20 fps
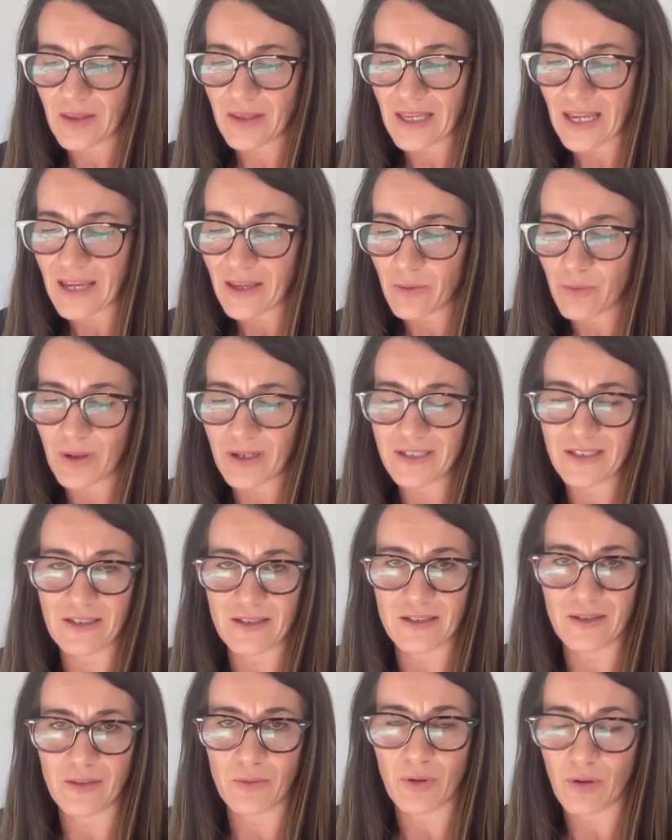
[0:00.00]
gateways,
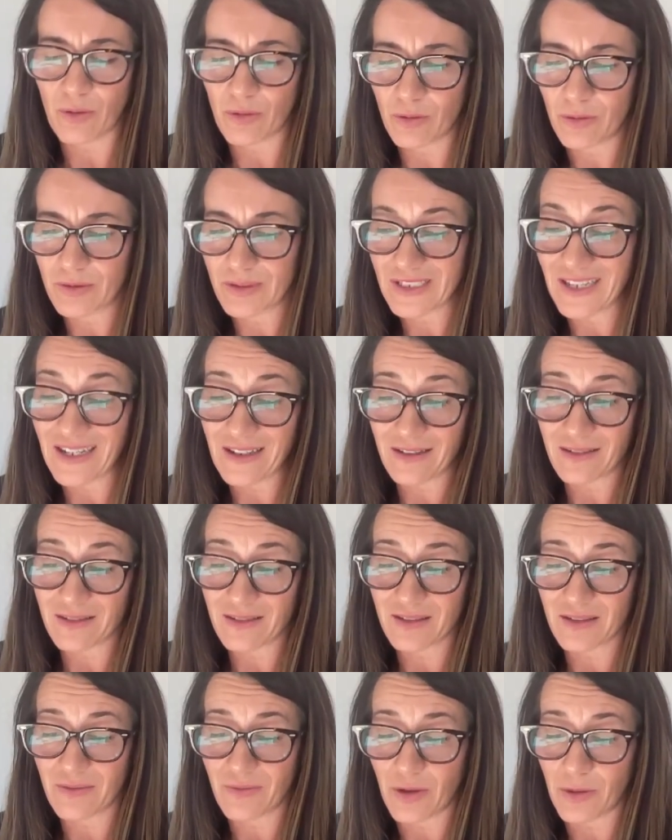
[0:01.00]
as it were,
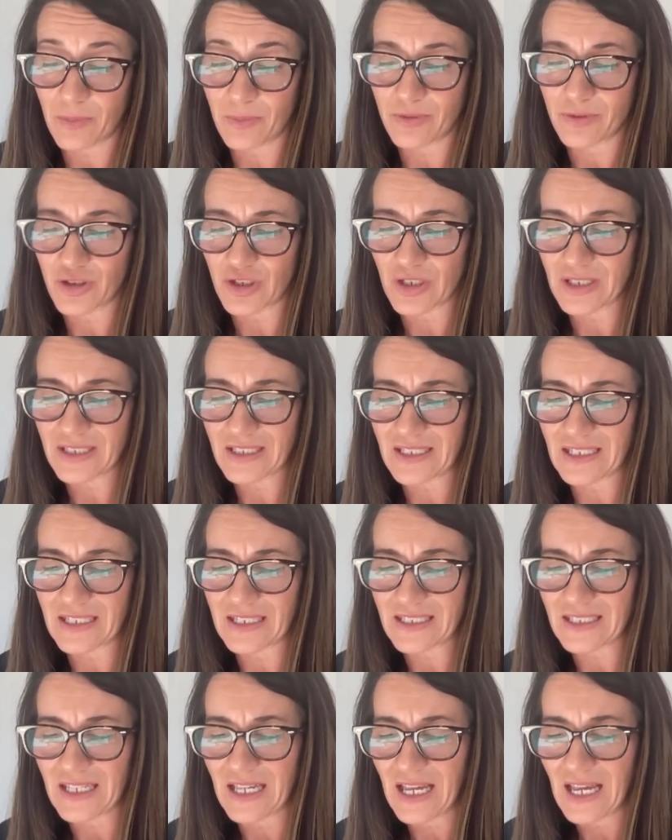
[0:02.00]
tenets of open
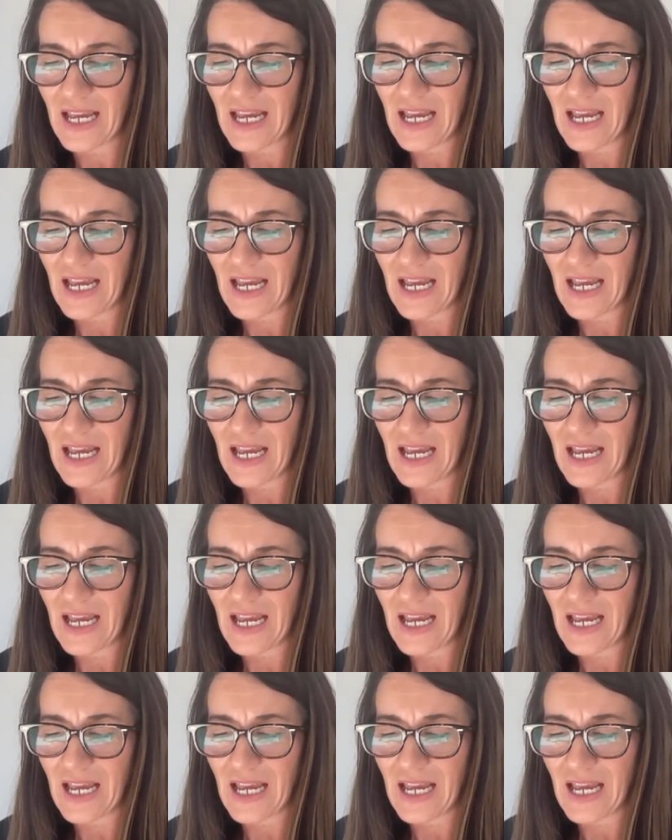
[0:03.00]
justice.